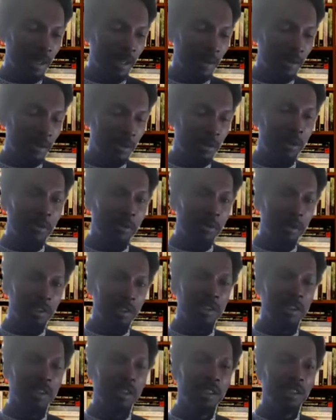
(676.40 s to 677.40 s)

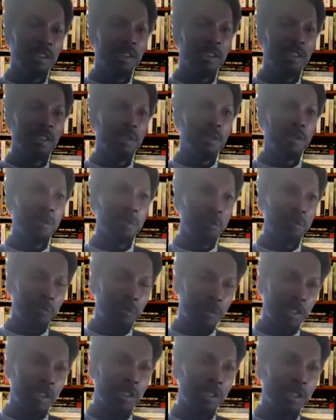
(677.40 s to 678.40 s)
story.
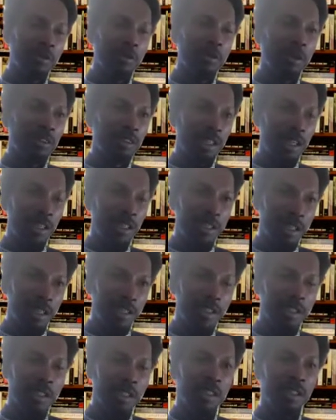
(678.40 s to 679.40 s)
We
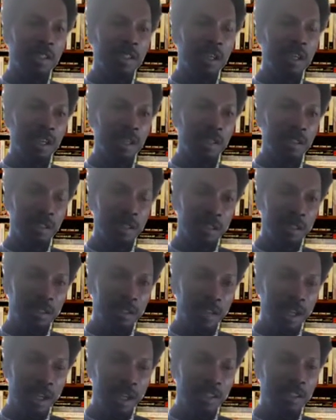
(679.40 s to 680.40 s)
contacted the
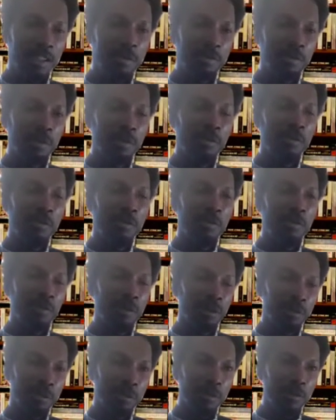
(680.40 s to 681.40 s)
NACIT people.
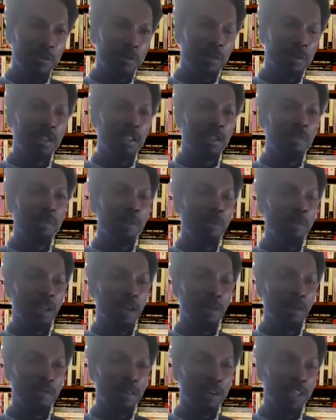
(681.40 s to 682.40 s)
We spoke to the public
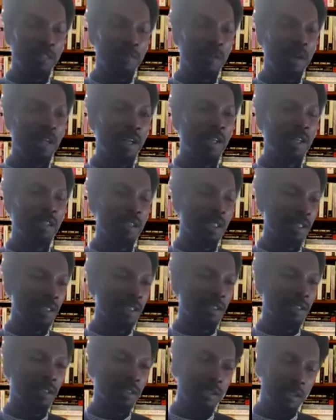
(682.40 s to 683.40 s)
affairs man and said,
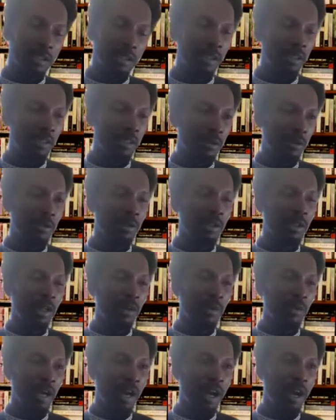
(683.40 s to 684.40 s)
this is the story that
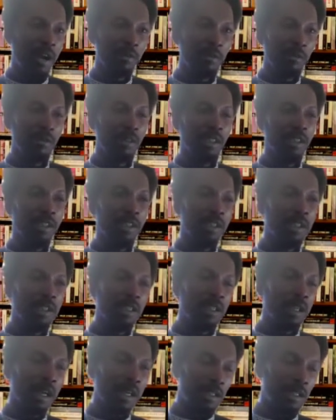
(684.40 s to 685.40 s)
we have.
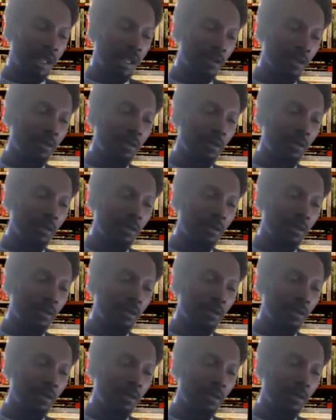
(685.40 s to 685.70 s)
Can you